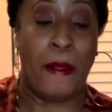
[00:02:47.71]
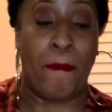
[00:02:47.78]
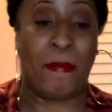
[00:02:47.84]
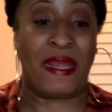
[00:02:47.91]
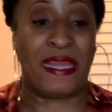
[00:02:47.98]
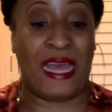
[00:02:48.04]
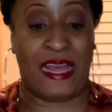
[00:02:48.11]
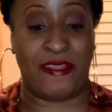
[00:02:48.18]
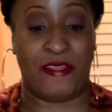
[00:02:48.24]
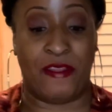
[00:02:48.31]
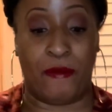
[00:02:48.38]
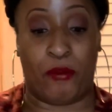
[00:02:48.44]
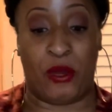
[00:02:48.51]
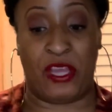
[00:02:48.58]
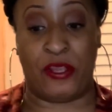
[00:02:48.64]
but not to the
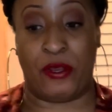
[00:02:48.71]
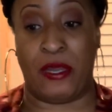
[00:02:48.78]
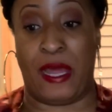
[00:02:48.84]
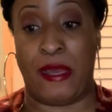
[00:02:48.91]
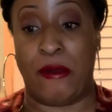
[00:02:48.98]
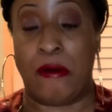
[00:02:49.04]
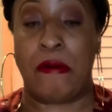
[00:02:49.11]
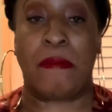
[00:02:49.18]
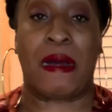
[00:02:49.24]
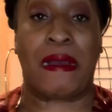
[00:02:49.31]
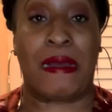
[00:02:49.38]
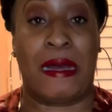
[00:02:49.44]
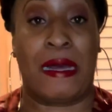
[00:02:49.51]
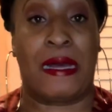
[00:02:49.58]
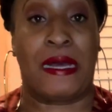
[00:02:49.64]
point you're like, oh my
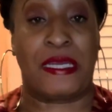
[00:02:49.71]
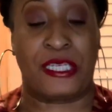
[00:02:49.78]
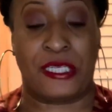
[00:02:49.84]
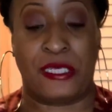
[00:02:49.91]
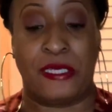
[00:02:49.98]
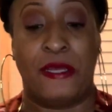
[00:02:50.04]
gosh.